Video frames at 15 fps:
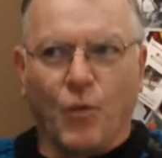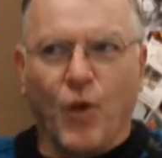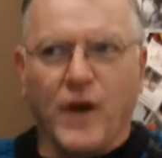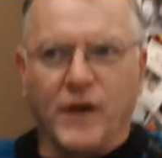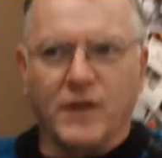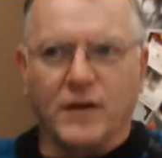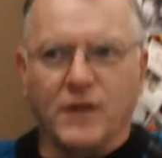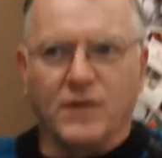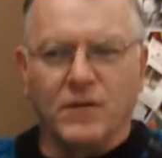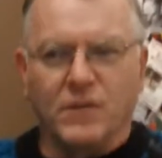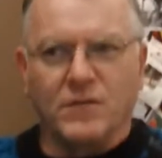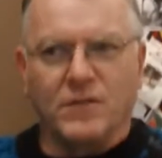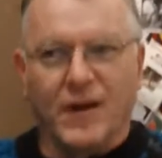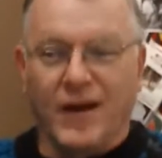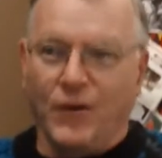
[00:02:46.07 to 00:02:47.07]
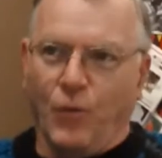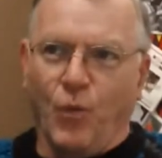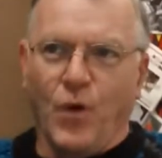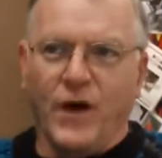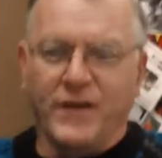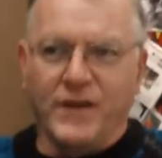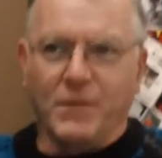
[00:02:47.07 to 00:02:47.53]
wanting
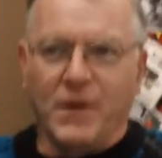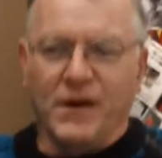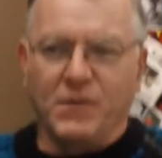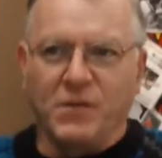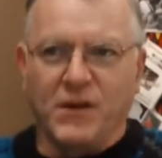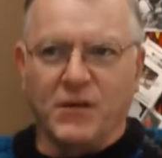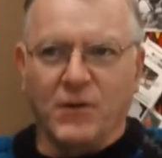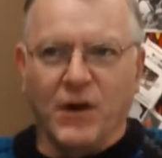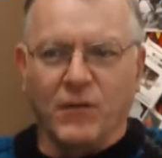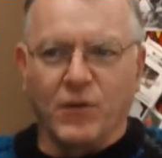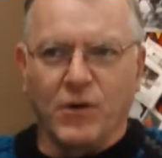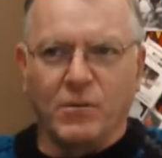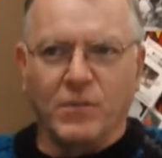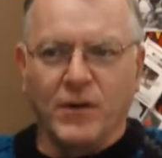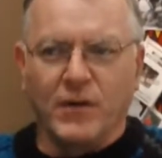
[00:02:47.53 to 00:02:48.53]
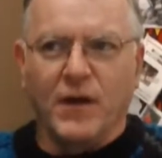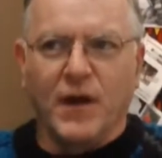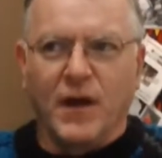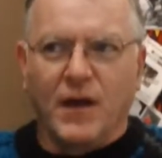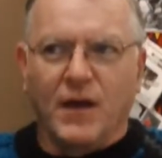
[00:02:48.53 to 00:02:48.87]
might not be the right word, but